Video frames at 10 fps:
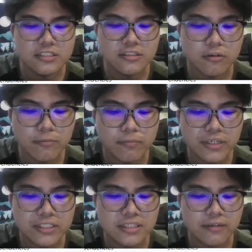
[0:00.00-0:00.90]
So
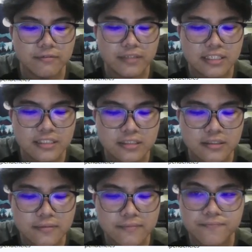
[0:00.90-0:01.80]
press F10.
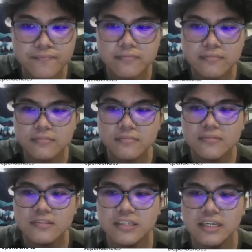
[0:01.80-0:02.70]

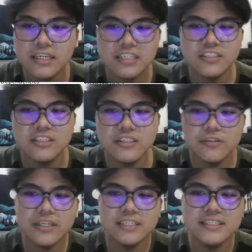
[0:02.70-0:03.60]
And as
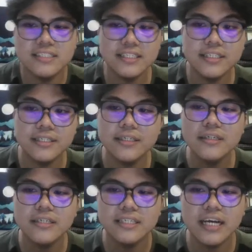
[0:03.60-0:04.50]
you can see
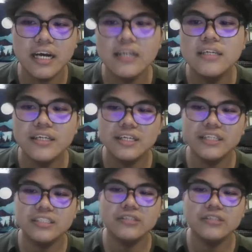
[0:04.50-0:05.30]
here, yeah, it's